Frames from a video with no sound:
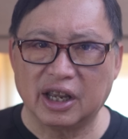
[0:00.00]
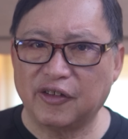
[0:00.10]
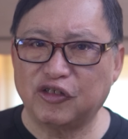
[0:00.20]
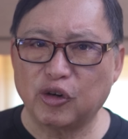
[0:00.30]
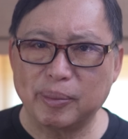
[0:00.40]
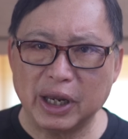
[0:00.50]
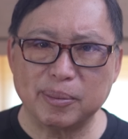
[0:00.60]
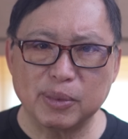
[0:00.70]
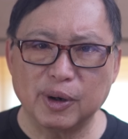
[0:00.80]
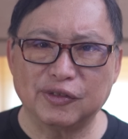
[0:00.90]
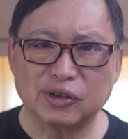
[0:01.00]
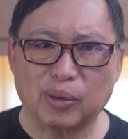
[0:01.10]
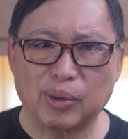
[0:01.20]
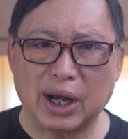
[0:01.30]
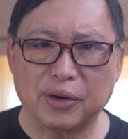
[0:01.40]
If you make moves
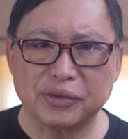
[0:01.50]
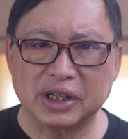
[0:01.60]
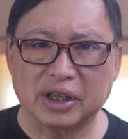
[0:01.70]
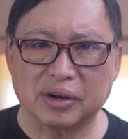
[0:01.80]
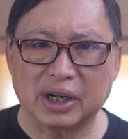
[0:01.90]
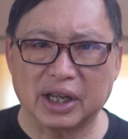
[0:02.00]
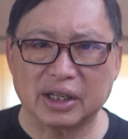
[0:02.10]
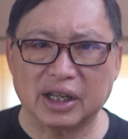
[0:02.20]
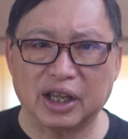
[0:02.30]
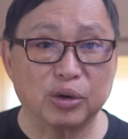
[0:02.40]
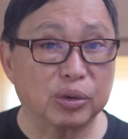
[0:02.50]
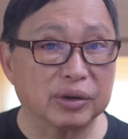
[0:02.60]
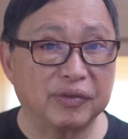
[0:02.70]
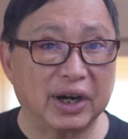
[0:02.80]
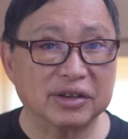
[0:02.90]
around the internet and your
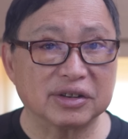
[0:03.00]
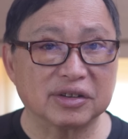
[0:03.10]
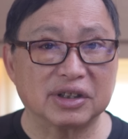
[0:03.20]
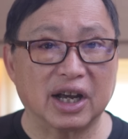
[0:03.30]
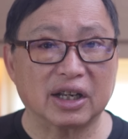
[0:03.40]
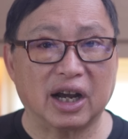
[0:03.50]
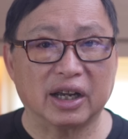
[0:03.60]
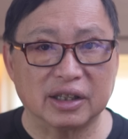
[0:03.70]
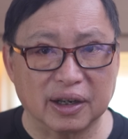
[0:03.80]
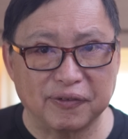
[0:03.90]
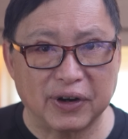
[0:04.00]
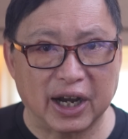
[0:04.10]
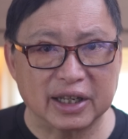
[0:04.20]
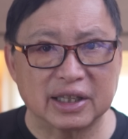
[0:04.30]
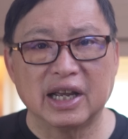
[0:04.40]
device is not
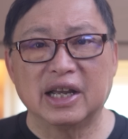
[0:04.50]
identified,